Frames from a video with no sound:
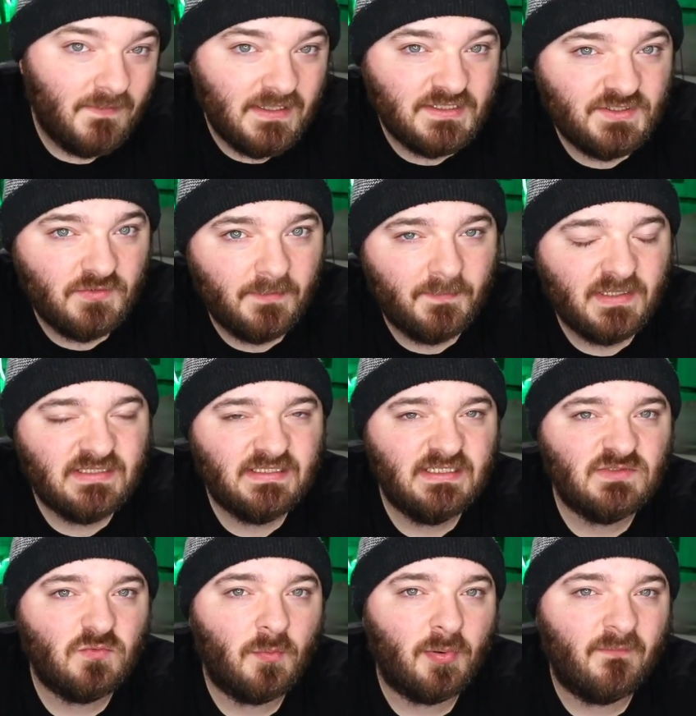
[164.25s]
These two
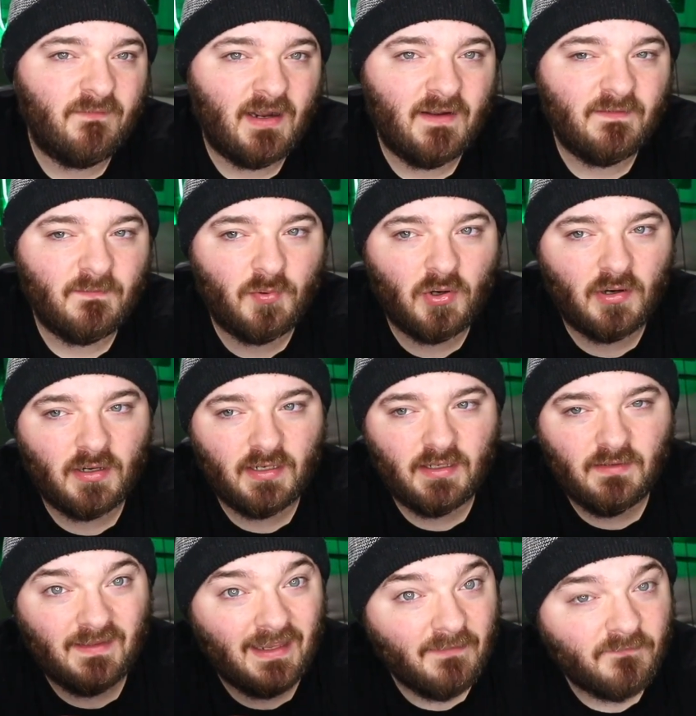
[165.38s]
NPCs will provide the
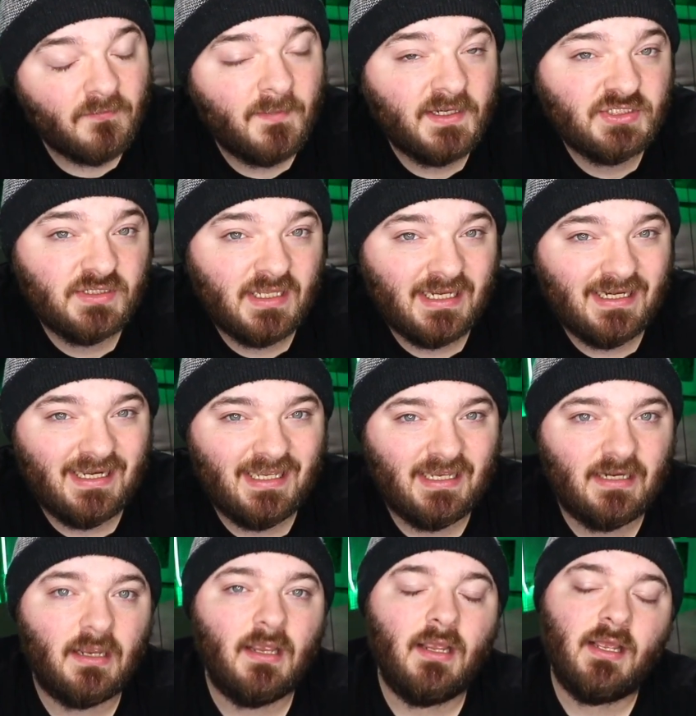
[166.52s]
party the information they
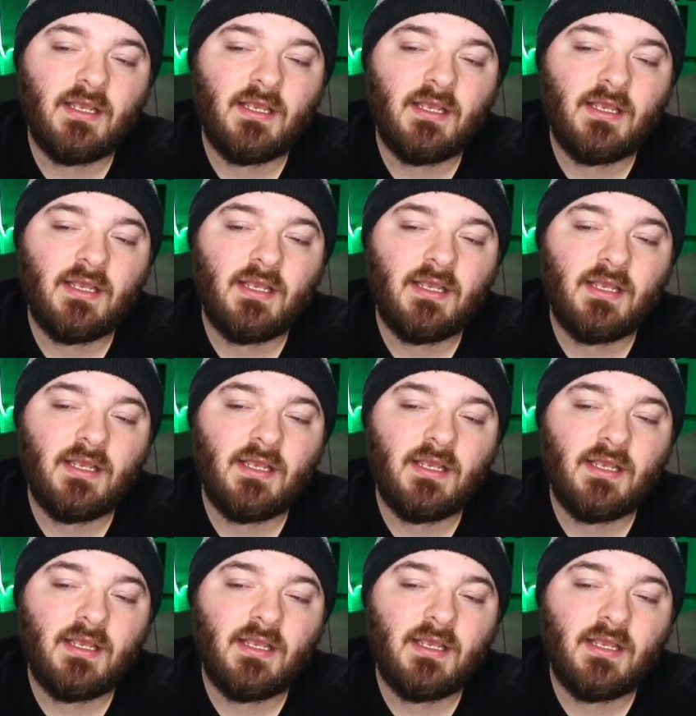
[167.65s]
need